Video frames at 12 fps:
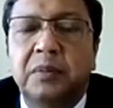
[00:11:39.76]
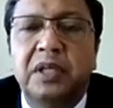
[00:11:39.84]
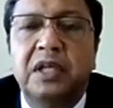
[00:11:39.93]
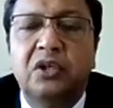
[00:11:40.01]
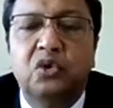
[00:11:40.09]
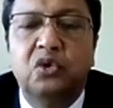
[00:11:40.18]

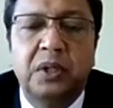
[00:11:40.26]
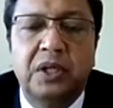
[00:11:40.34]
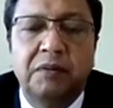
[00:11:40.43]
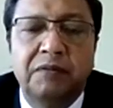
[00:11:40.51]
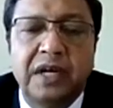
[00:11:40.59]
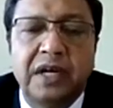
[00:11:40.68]
need to be
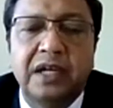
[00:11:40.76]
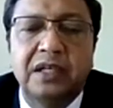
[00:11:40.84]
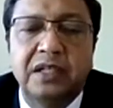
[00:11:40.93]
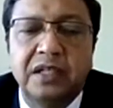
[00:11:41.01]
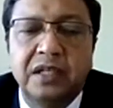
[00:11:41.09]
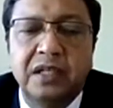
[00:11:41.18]
defined
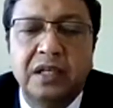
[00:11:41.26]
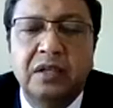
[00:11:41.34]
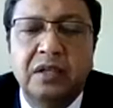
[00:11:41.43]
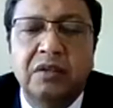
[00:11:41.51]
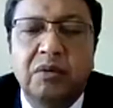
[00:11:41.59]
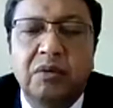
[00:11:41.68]

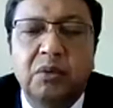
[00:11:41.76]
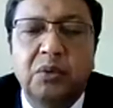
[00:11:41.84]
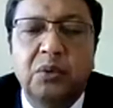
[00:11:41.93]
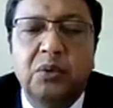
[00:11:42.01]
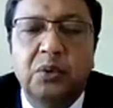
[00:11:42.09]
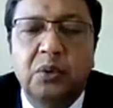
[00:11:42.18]

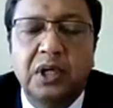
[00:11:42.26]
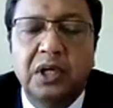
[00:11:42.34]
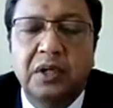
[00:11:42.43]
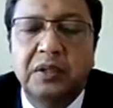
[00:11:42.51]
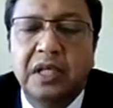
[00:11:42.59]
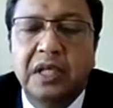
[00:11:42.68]
through
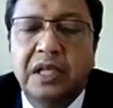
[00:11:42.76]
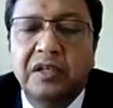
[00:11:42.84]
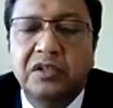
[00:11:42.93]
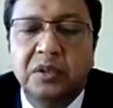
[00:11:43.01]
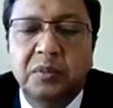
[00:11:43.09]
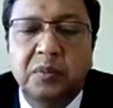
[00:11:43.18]
the
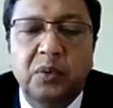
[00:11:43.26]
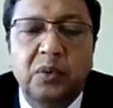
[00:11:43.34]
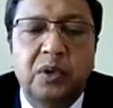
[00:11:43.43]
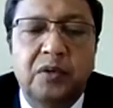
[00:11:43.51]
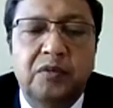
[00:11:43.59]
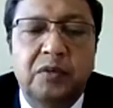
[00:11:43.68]
leadership role
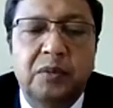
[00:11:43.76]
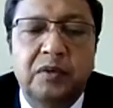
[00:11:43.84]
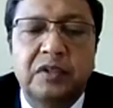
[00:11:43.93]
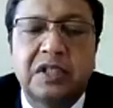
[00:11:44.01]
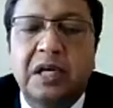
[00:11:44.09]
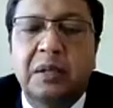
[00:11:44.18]
of the
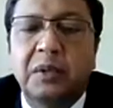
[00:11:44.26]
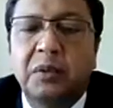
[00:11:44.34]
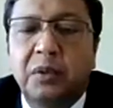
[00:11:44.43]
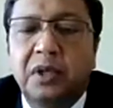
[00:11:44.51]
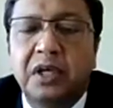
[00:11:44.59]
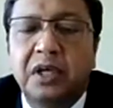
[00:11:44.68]
Islamic
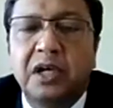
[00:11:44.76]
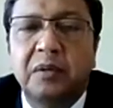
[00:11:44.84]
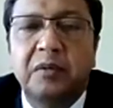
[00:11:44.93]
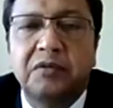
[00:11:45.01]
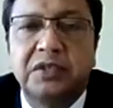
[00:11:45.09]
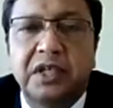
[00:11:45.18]
World
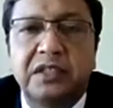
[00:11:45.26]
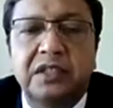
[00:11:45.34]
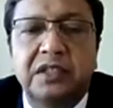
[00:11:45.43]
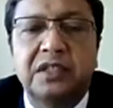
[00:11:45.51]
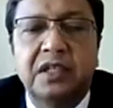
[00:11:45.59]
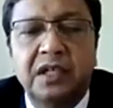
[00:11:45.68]
Academy of
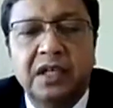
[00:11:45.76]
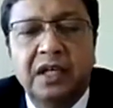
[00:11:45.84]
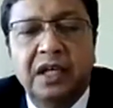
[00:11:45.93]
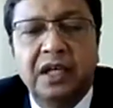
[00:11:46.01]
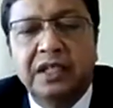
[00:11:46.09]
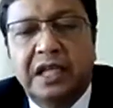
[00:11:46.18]
Sciences.
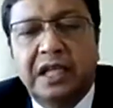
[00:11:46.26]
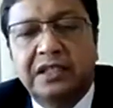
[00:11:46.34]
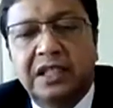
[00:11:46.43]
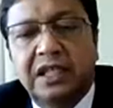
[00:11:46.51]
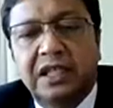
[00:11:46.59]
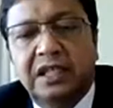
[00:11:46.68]

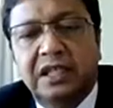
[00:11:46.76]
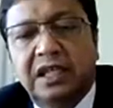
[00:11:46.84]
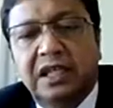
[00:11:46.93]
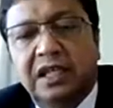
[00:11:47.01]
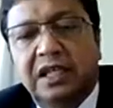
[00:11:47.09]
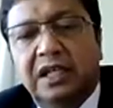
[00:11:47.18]
Excellency,
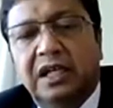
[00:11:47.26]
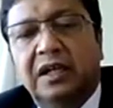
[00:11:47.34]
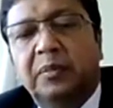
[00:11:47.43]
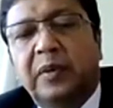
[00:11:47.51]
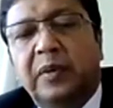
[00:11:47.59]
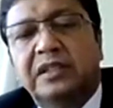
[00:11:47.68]
the
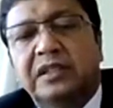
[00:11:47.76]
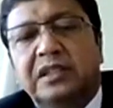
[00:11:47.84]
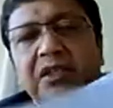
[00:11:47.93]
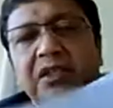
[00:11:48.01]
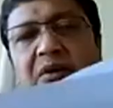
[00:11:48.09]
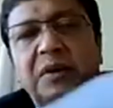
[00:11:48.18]

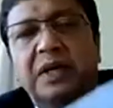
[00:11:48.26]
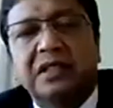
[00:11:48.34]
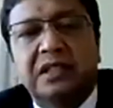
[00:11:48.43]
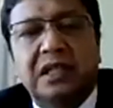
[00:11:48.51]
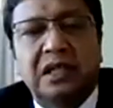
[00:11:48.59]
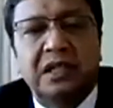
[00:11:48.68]
President of
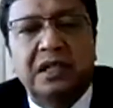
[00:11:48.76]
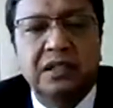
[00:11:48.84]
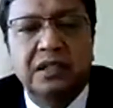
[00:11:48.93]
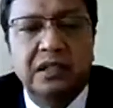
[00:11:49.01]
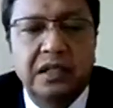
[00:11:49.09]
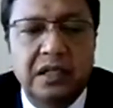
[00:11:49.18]
Pakistan,
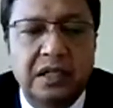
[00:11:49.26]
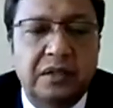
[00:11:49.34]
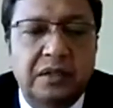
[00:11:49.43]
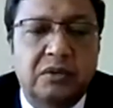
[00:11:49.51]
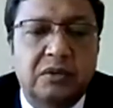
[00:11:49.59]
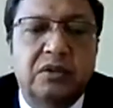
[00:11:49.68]

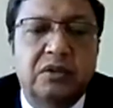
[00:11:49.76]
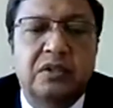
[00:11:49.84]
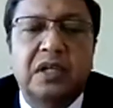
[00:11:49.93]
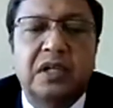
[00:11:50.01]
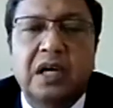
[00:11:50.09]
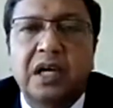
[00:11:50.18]

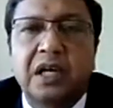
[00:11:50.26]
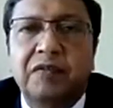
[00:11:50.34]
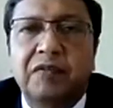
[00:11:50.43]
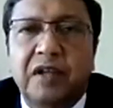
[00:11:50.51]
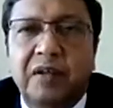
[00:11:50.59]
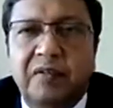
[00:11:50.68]
Dr.
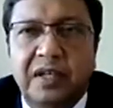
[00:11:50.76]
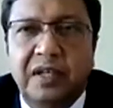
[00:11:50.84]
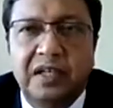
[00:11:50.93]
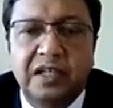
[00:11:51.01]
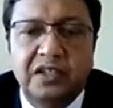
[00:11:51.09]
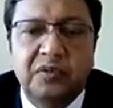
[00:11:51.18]
Arif
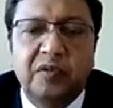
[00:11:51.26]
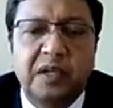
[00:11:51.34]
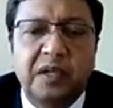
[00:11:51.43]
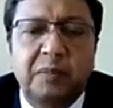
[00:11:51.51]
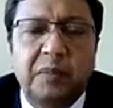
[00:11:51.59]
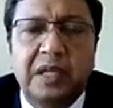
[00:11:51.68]
Aldi, is
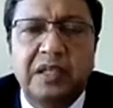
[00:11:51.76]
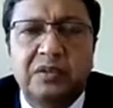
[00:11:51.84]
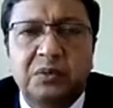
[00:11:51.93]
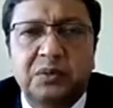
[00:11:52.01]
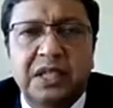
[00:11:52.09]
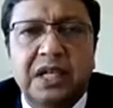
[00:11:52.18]
very pleased
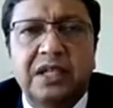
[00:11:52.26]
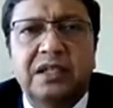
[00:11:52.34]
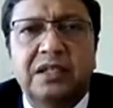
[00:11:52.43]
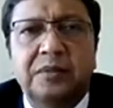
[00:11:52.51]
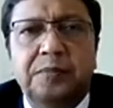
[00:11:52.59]
to send